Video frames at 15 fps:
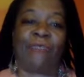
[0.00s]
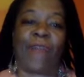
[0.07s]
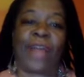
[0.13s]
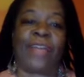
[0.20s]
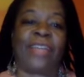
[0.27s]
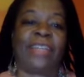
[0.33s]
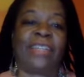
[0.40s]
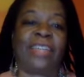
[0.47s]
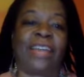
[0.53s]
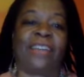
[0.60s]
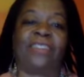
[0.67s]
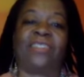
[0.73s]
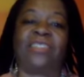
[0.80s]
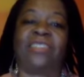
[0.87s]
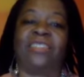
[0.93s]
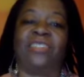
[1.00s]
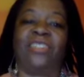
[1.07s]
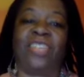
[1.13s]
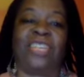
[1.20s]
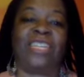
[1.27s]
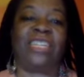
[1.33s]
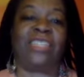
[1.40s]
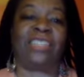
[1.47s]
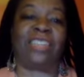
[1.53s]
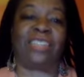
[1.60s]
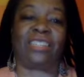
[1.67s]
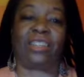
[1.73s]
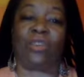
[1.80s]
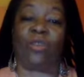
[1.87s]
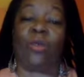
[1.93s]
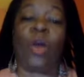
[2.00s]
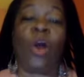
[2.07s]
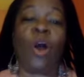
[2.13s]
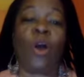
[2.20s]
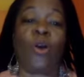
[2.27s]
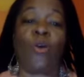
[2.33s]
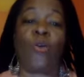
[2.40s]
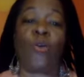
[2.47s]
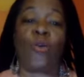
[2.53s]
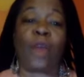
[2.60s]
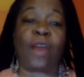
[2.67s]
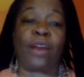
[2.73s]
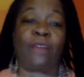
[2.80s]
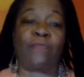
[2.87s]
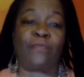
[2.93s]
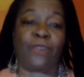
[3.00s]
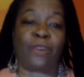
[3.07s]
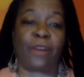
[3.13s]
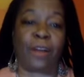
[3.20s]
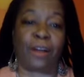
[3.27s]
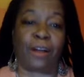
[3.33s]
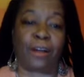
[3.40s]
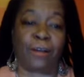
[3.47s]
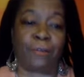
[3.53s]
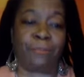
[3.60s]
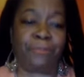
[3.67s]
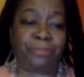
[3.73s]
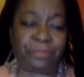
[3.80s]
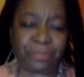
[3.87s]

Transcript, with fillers: writing letters to Jesus, mm-hmm. or, or whoever um,